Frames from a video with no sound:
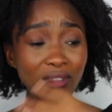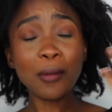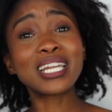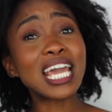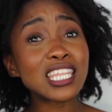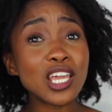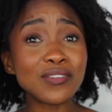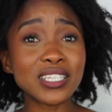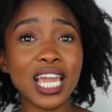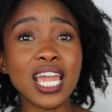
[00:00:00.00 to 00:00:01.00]
But at the end
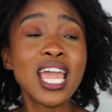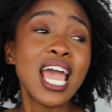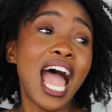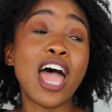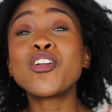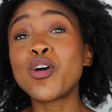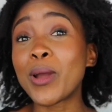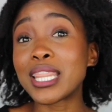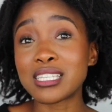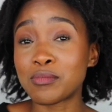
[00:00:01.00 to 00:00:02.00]
of the day, I don't know
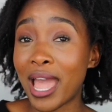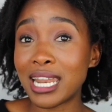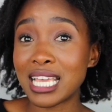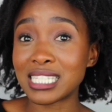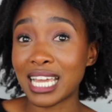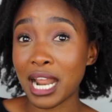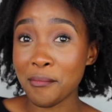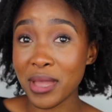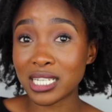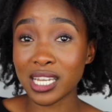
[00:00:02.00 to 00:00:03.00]
where this man is that I
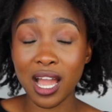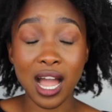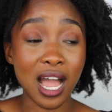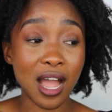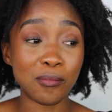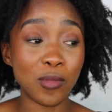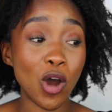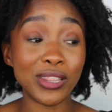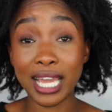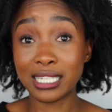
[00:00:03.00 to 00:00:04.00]
met
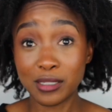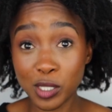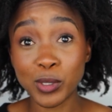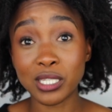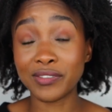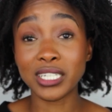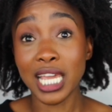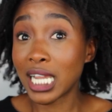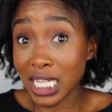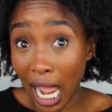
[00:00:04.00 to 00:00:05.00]
on that specific
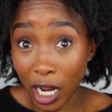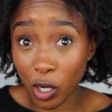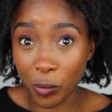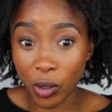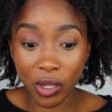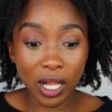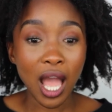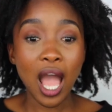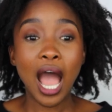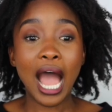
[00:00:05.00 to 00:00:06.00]
day, Tiger Milk,
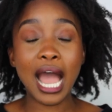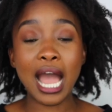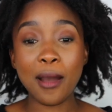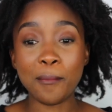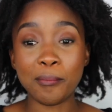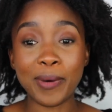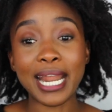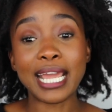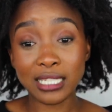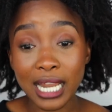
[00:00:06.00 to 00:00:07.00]
but
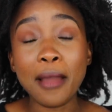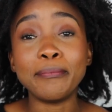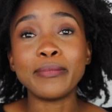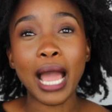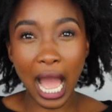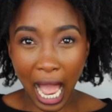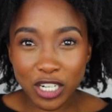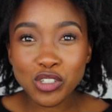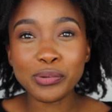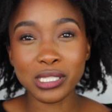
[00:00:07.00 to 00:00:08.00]
I'm
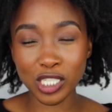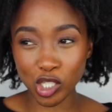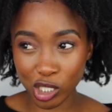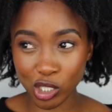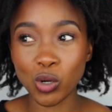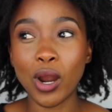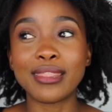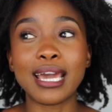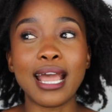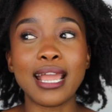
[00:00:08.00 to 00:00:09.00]
100% sure
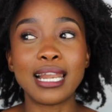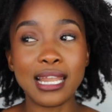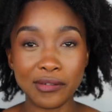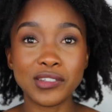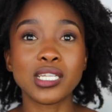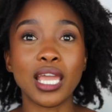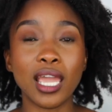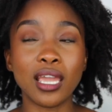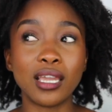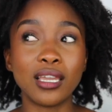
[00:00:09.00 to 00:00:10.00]
that I left
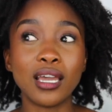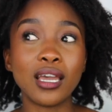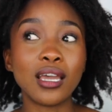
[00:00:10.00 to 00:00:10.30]
a